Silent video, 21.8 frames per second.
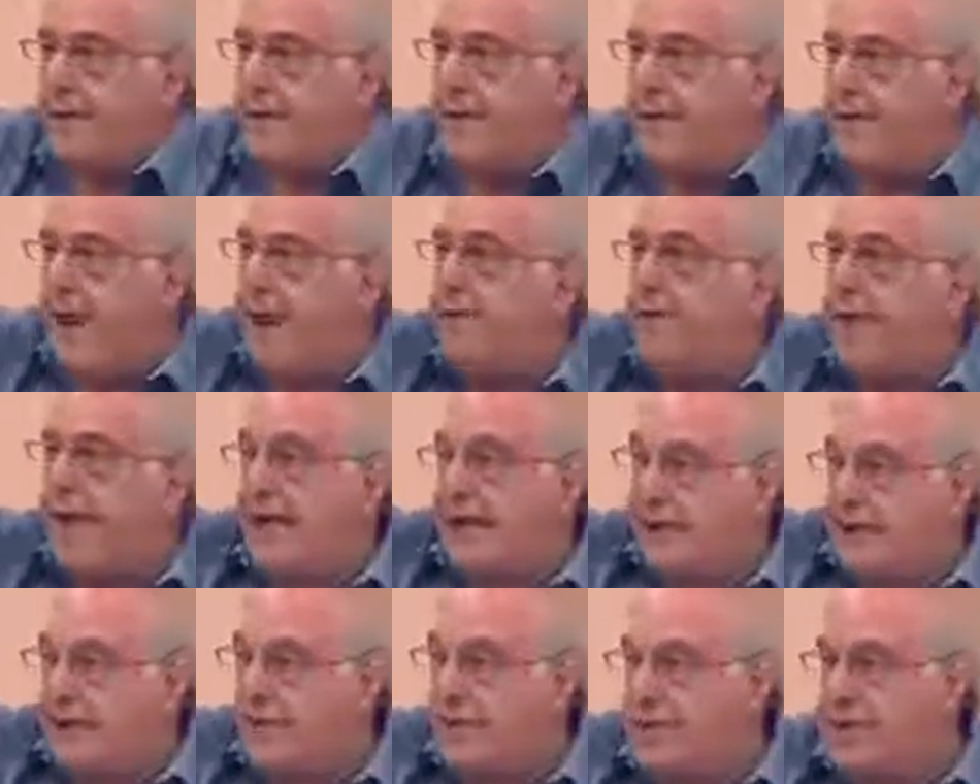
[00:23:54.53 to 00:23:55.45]
around
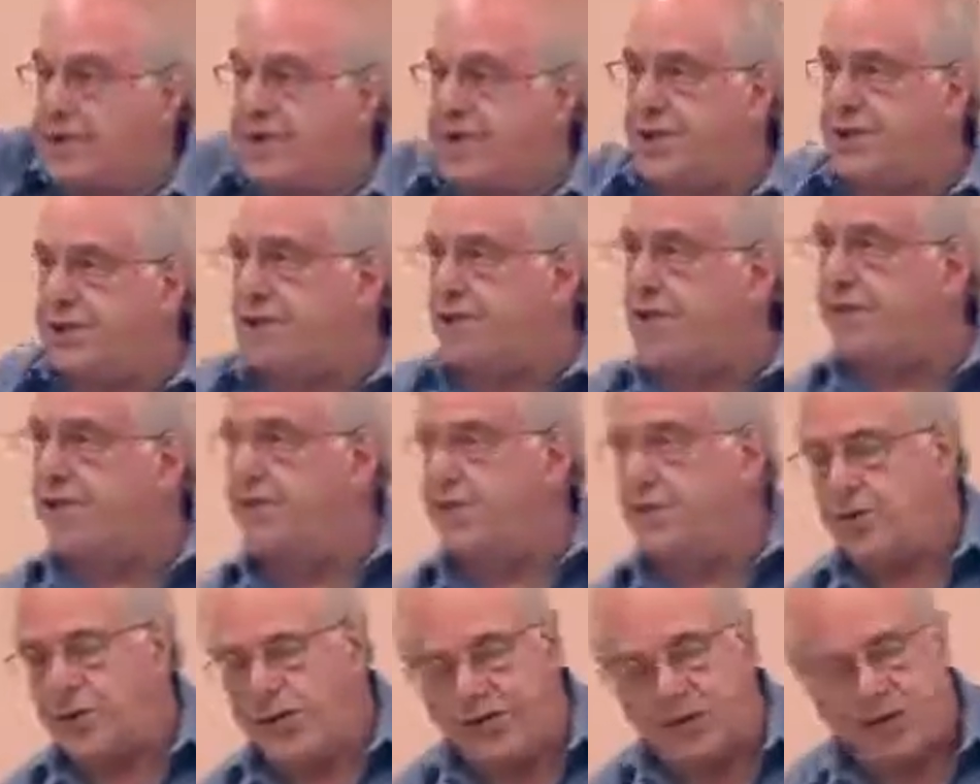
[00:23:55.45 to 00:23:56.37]
those years, late
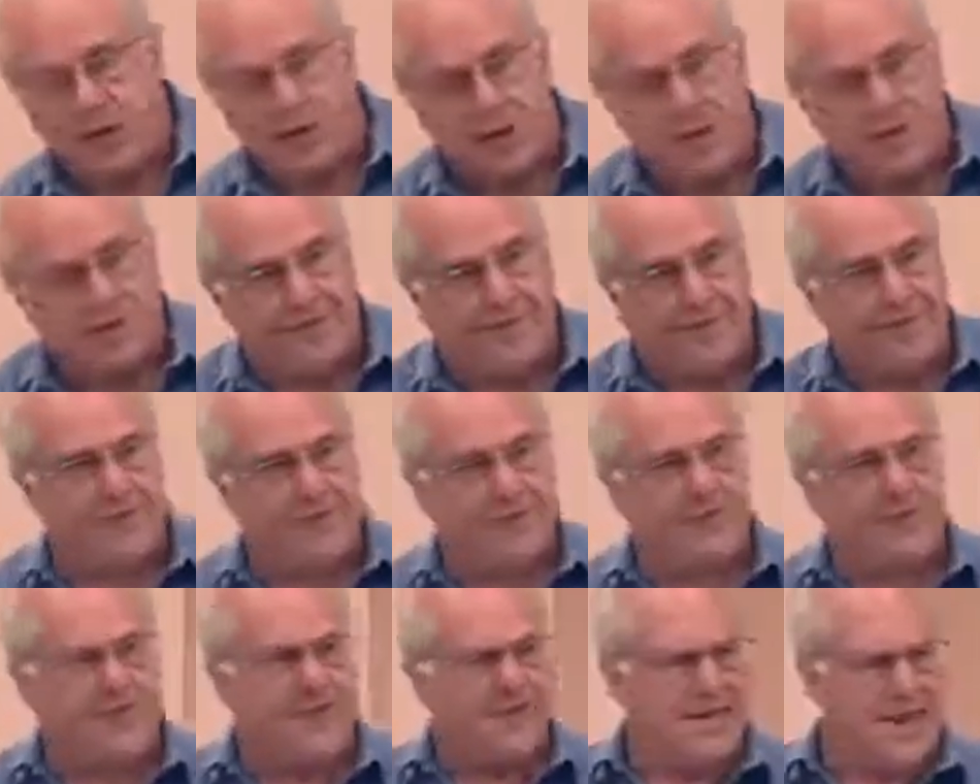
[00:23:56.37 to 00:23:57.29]
40s, early
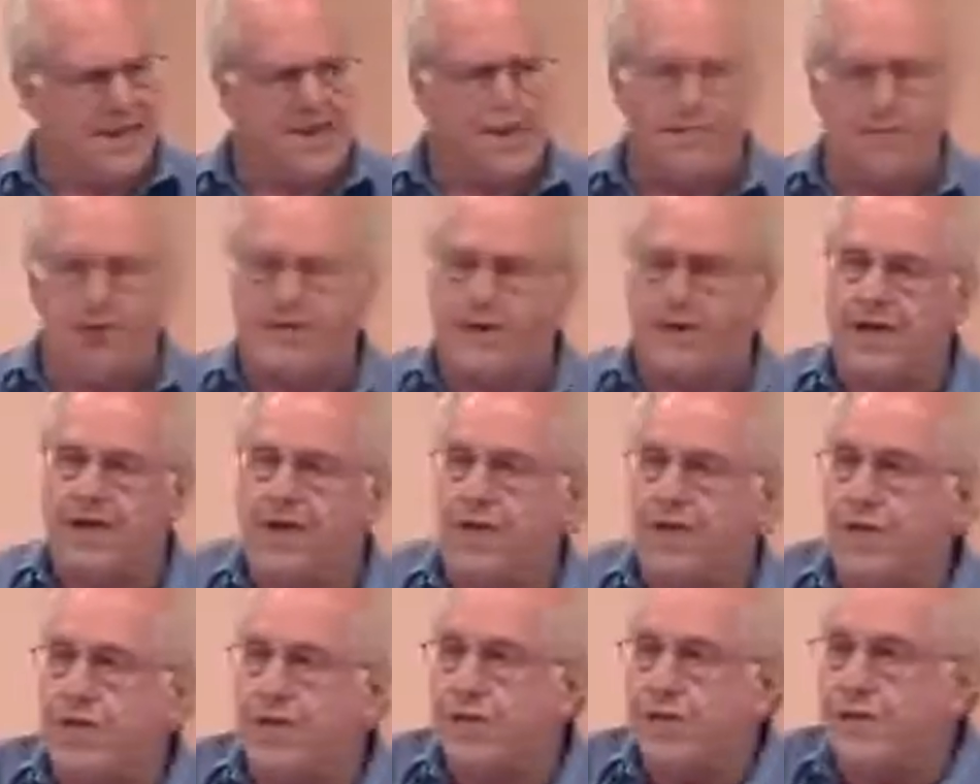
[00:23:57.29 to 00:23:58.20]
50s. I think roughly a
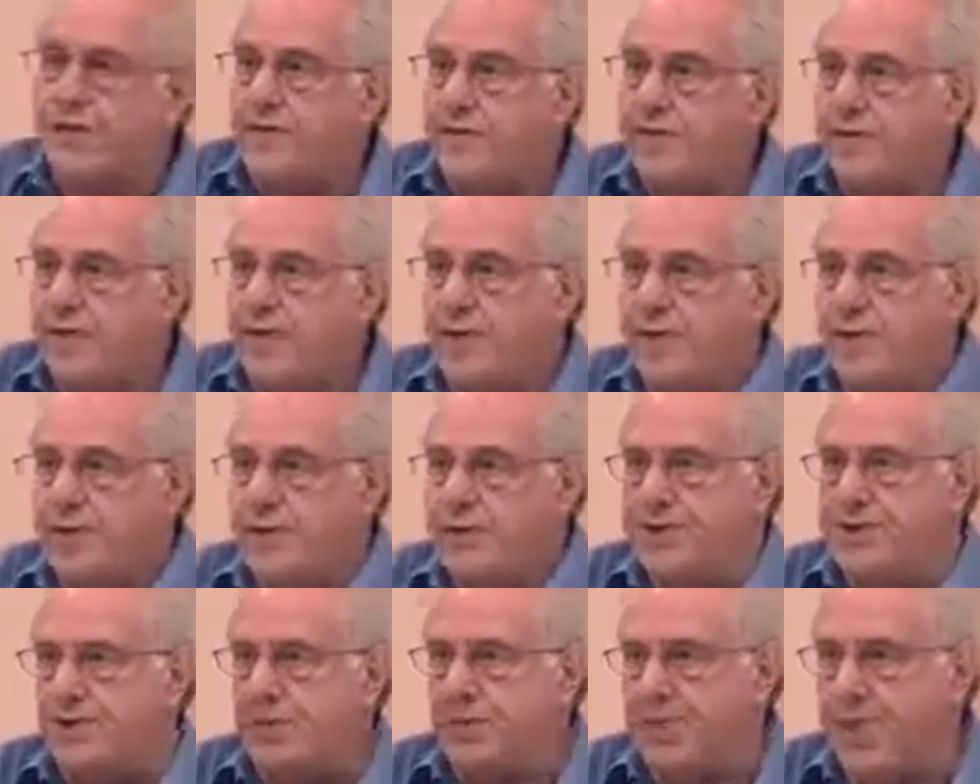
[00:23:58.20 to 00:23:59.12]
third of
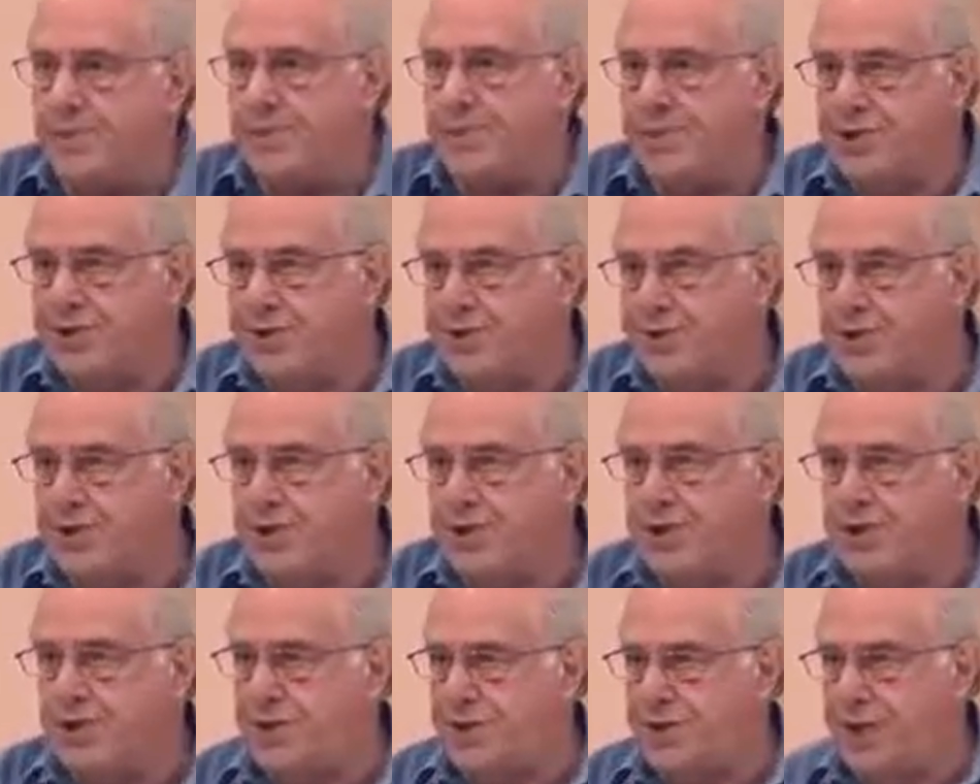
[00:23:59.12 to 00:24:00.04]
Americans were members of
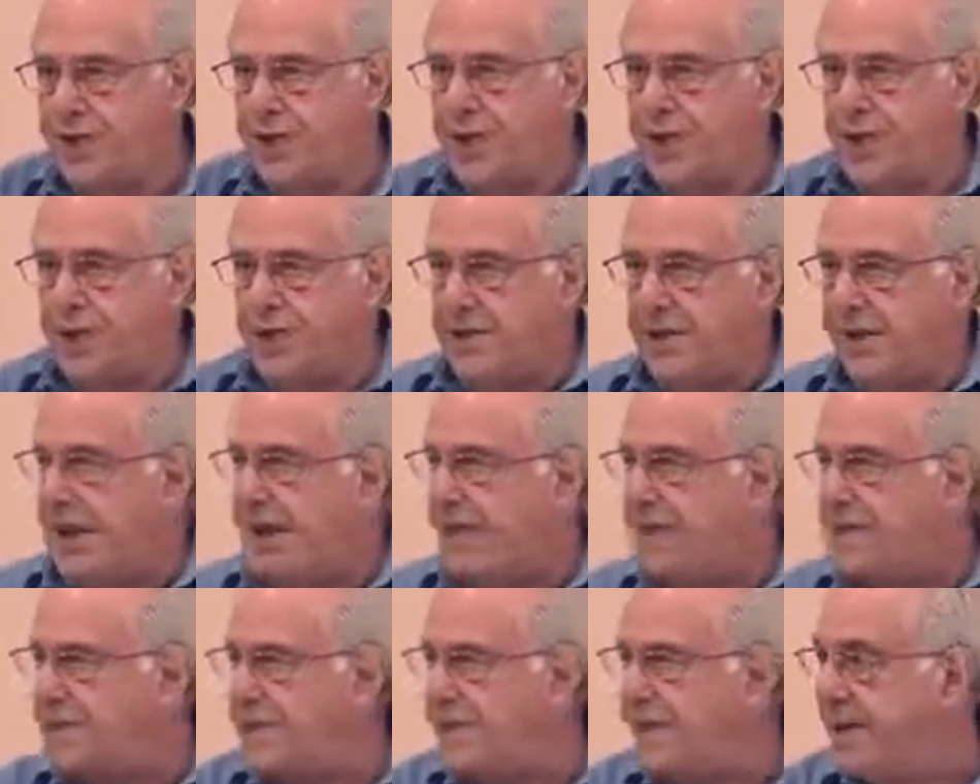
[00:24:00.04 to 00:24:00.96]
unions.
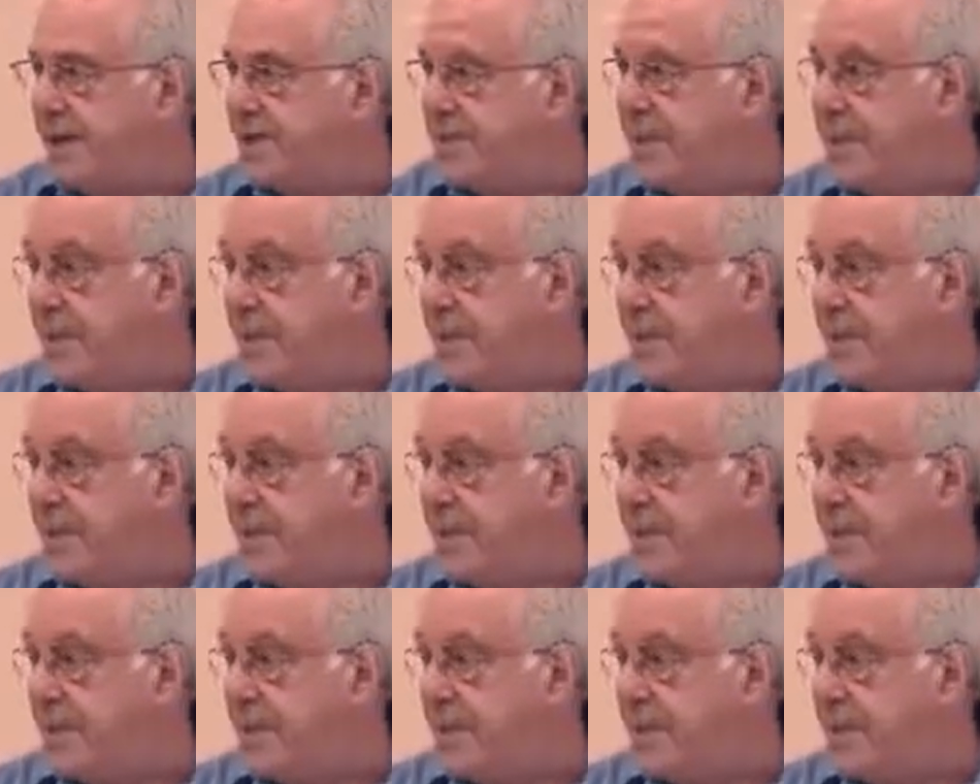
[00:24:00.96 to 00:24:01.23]
Today it's about